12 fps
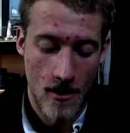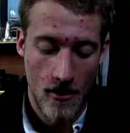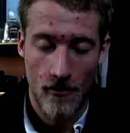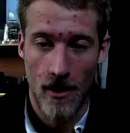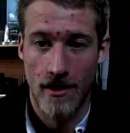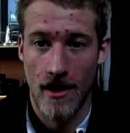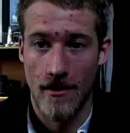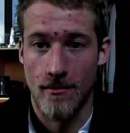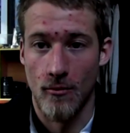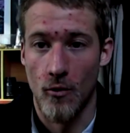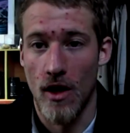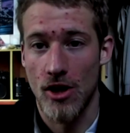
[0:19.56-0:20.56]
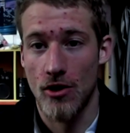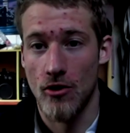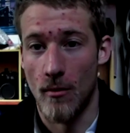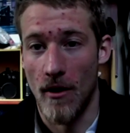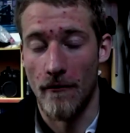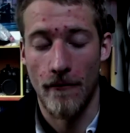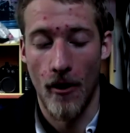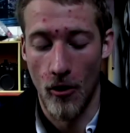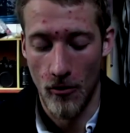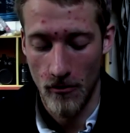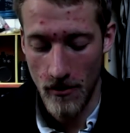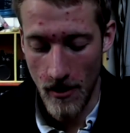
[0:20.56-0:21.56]
write down some questions on my
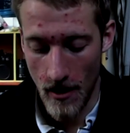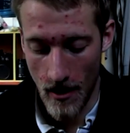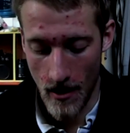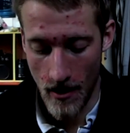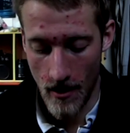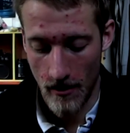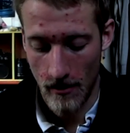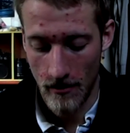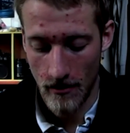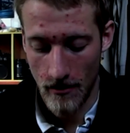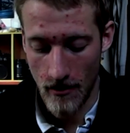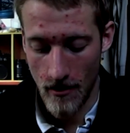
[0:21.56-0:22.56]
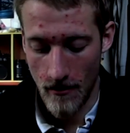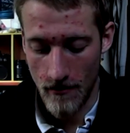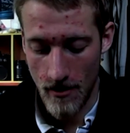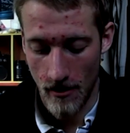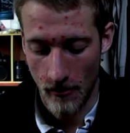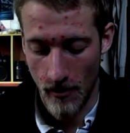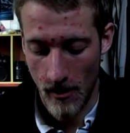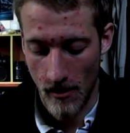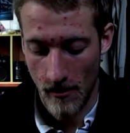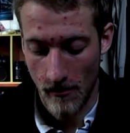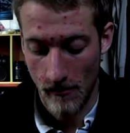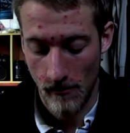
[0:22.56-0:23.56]
phone. Just gonna
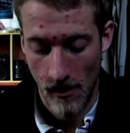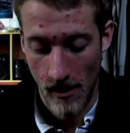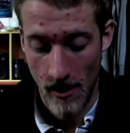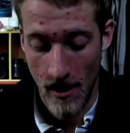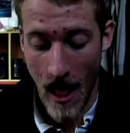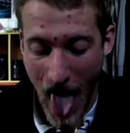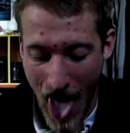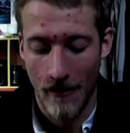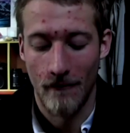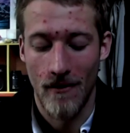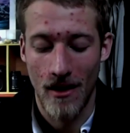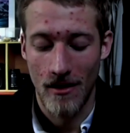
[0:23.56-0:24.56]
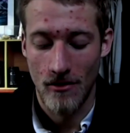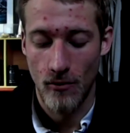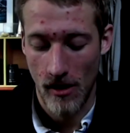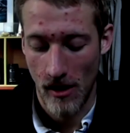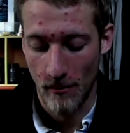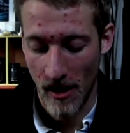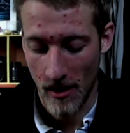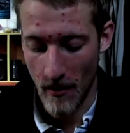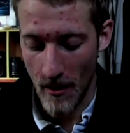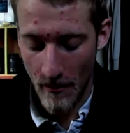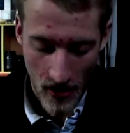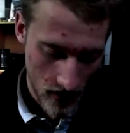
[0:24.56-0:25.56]
quickly pick them
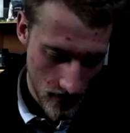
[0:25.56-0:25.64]
up.